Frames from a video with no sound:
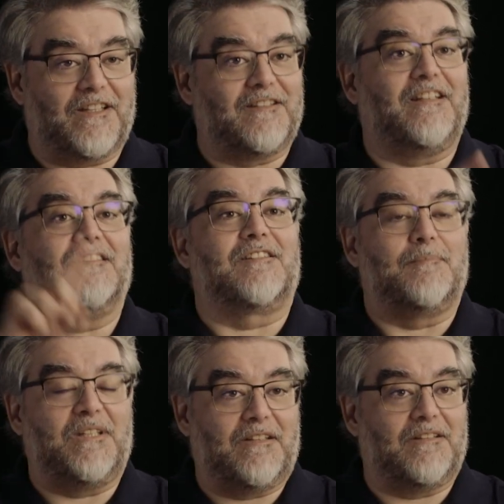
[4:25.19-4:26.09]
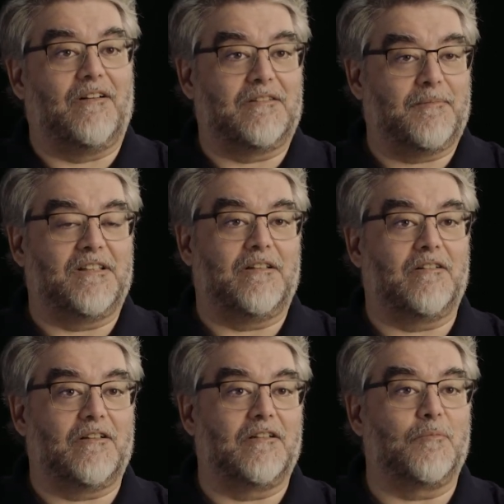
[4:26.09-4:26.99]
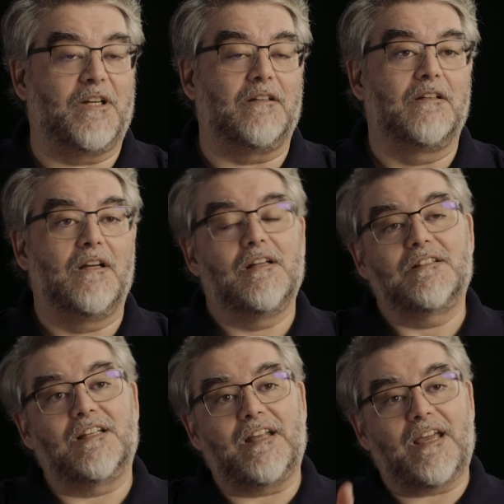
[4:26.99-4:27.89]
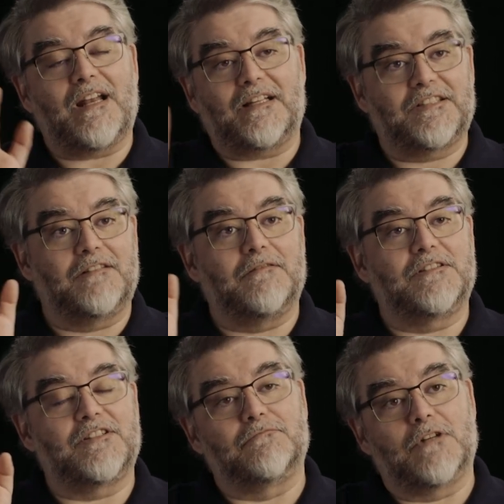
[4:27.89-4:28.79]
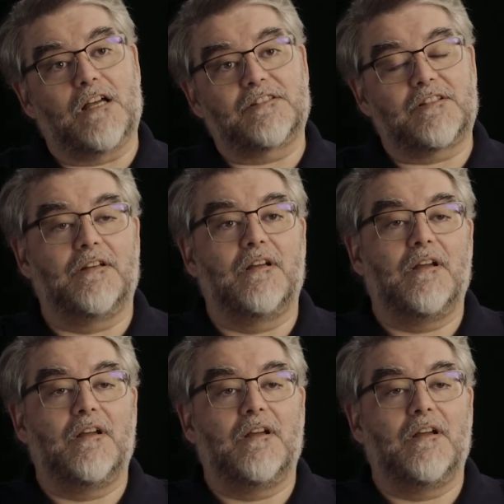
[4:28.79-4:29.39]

it needs to be ultimately on hardware. Today, it actually runs in Rust.